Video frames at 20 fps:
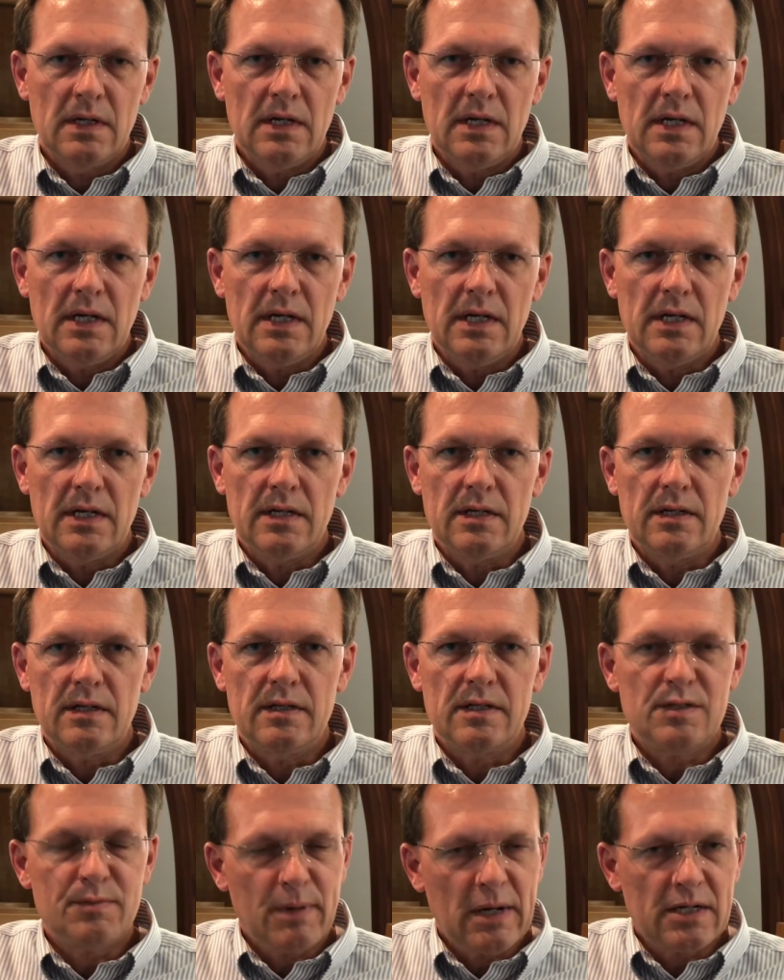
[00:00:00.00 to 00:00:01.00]
And
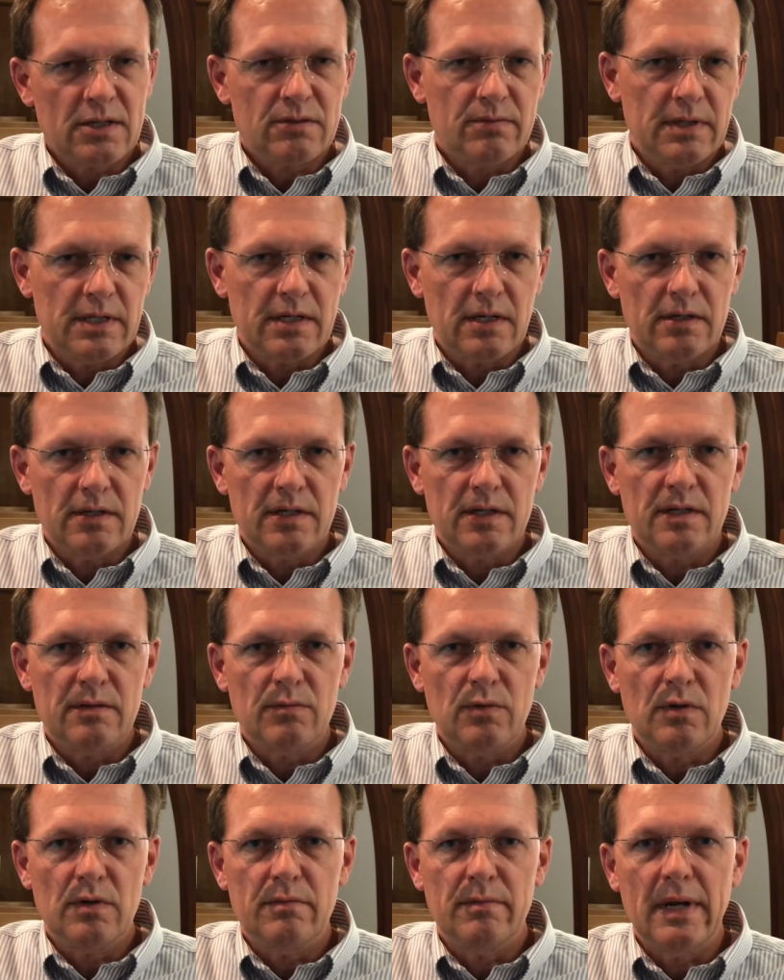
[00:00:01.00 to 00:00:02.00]
this past week, our deacon
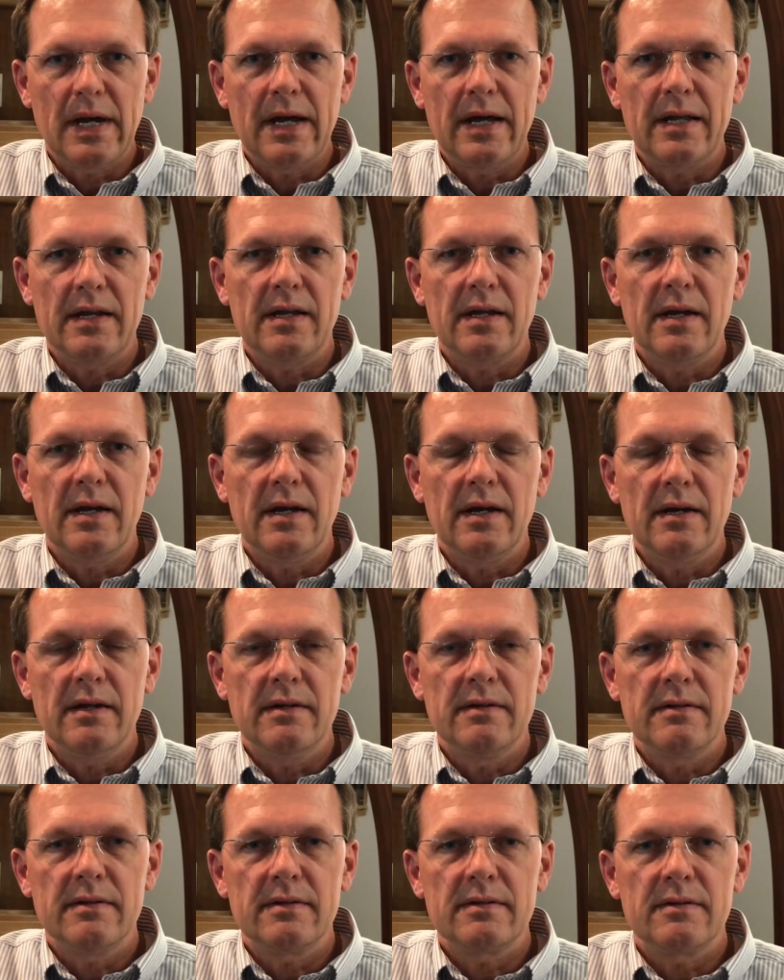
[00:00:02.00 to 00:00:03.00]
board met,
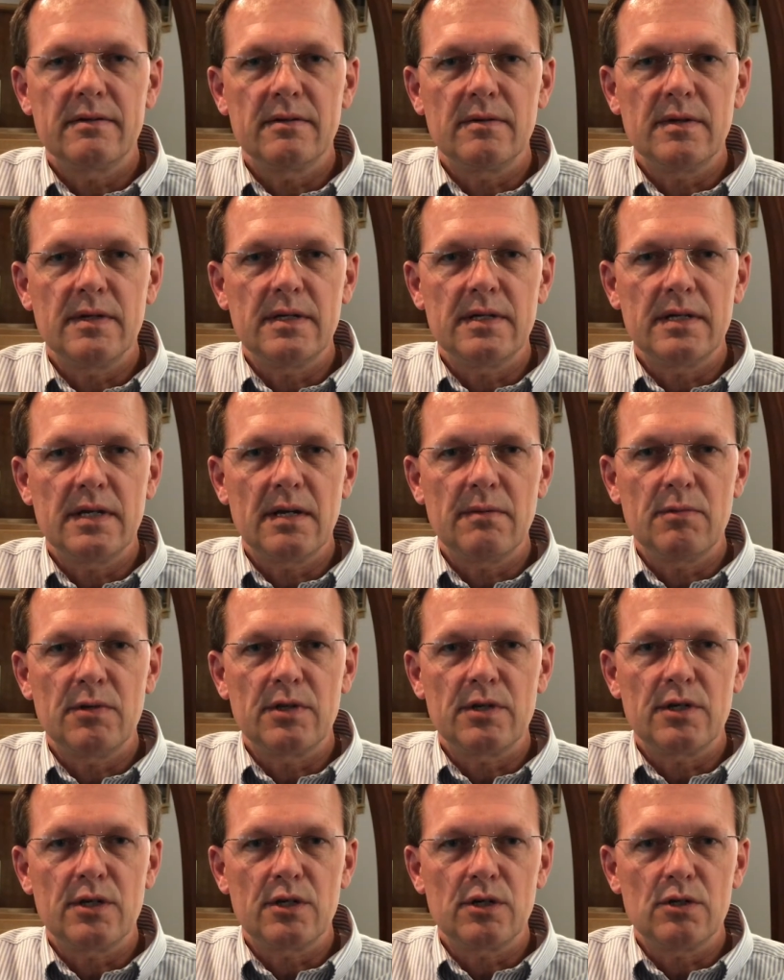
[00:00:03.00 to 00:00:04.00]
and we came to the
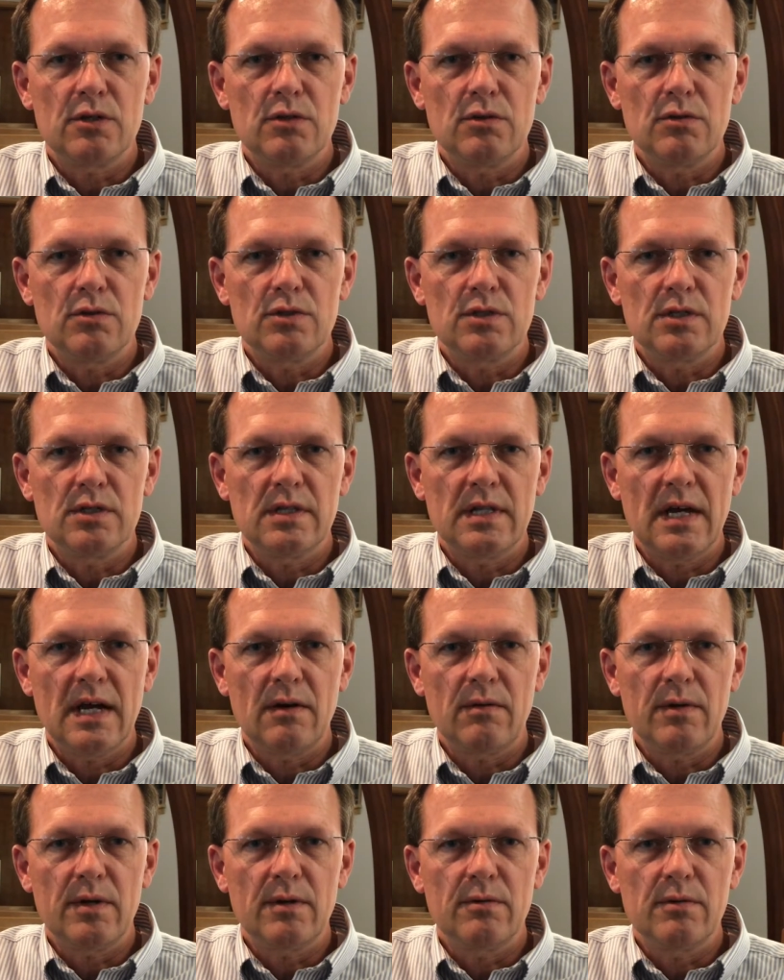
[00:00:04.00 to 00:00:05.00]
conclusion that
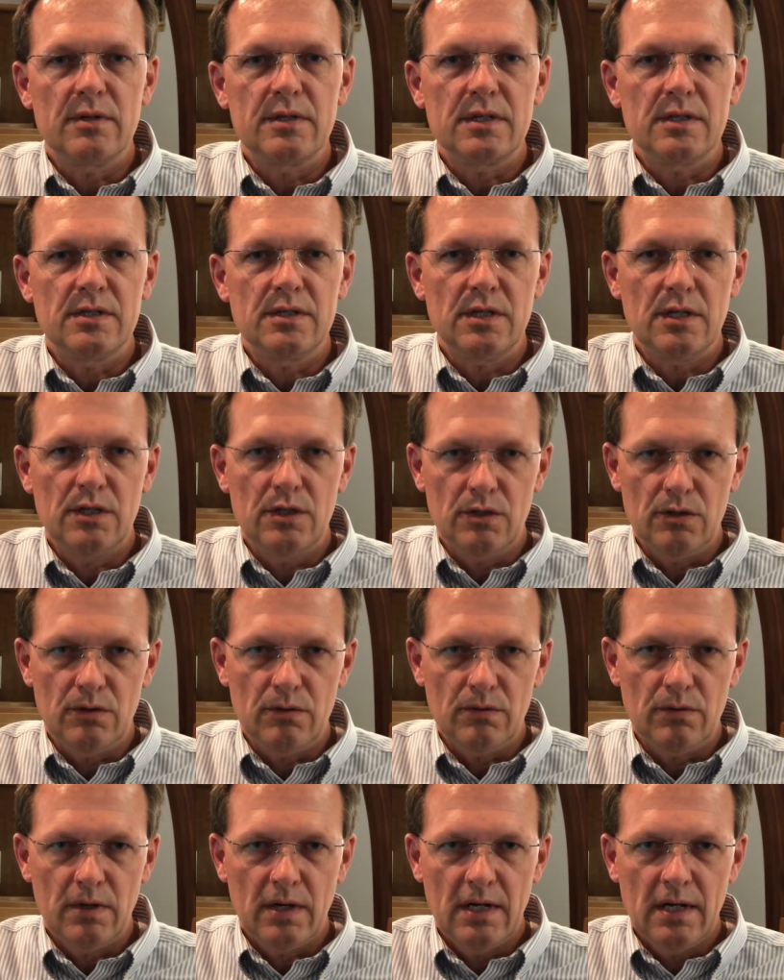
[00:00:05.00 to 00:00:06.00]
we would continue
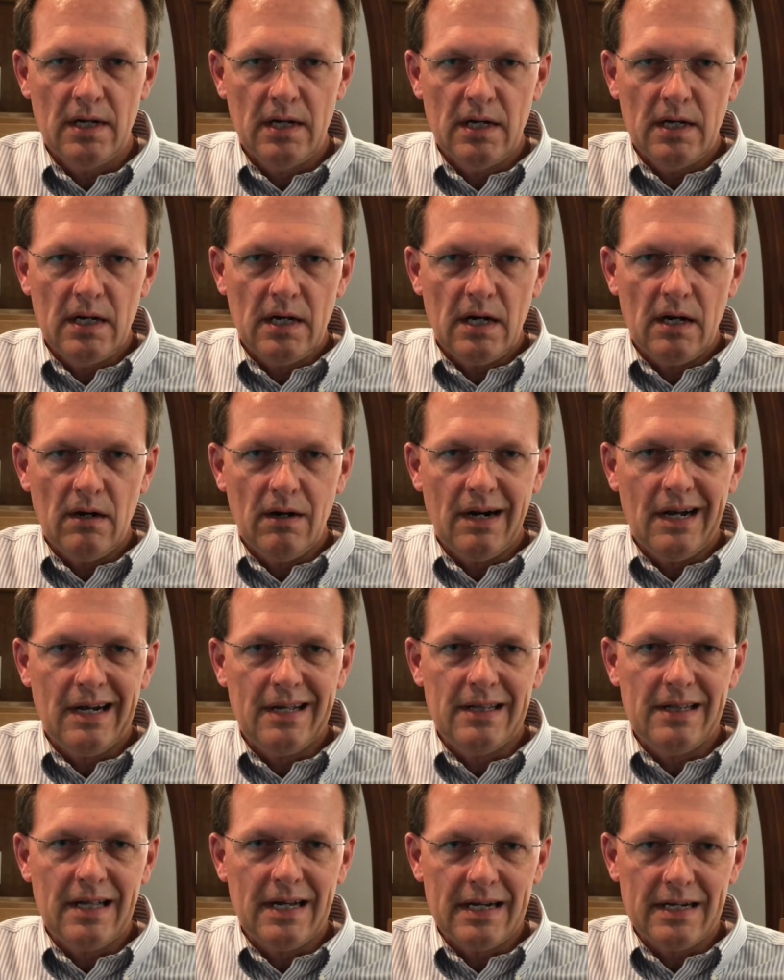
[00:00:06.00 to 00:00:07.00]
our
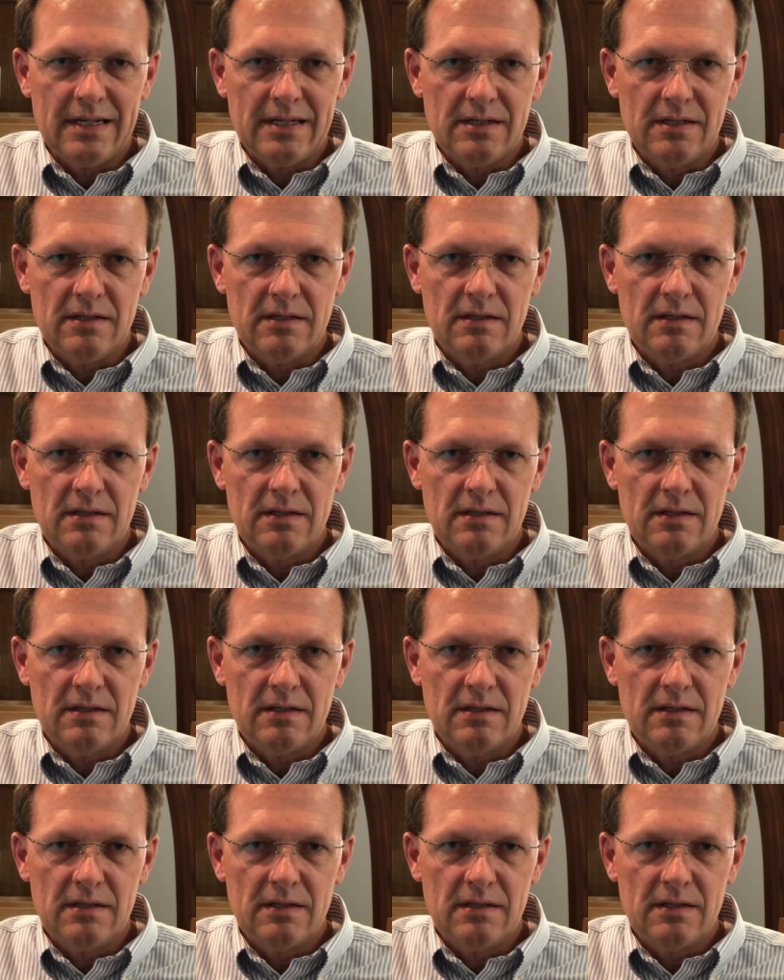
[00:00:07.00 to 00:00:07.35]
our